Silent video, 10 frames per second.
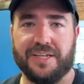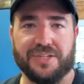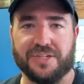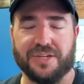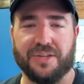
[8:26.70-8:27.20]

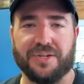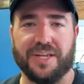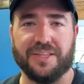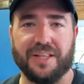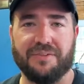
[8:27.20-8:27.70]
Just another day
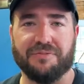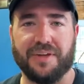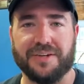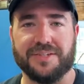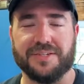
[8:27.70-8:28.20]
in the life of the
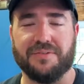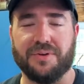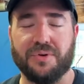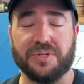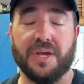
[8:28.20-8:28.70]
Audi C7
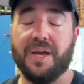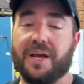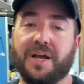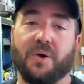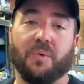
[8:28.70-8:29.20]
owners.
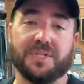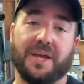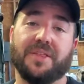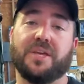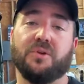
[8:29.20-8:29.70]
Once
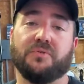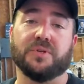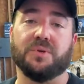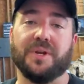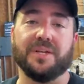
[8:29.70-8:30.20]
again, thank you for
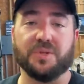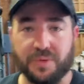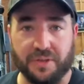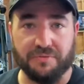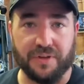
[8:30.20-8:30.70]
tuning in to
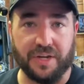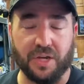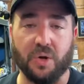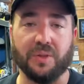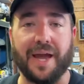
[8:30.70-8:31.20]
another
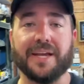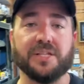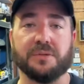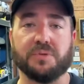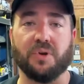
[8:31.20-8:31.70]
video. Like
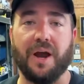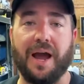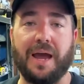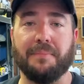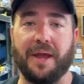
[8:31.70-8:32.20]
and
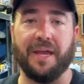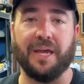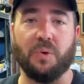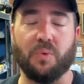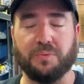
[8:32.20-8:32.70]
subscribe,
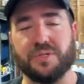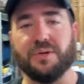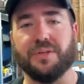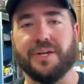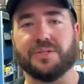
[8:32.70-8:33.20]
and we will see
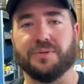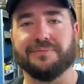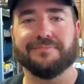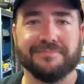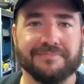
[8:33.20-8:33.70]
you on the next
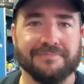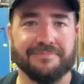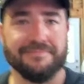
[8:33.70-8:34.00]
one.